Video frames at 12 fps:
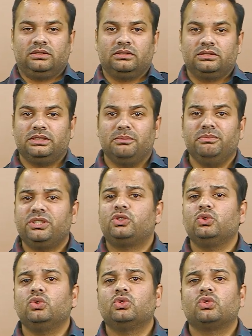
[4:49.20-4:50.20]
The
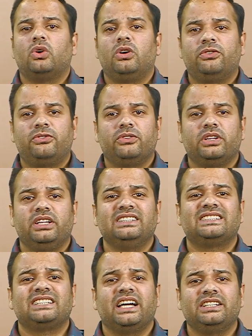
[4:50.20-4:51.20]
misuse of
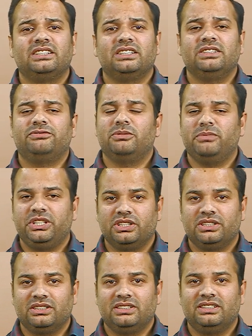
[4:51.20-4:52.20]
insider
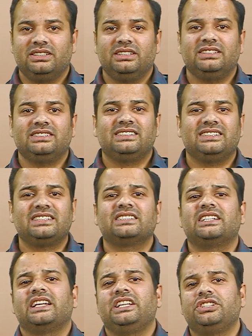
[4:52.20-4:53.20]
information is
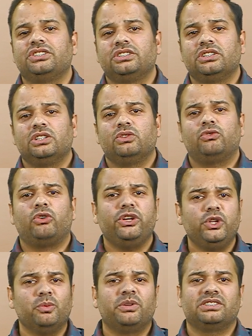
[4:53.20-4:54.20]
discouraged for
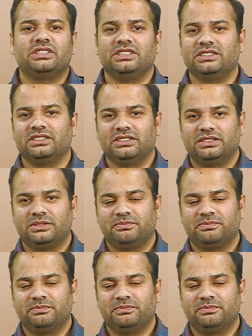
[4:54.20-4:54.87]
numerous reasons.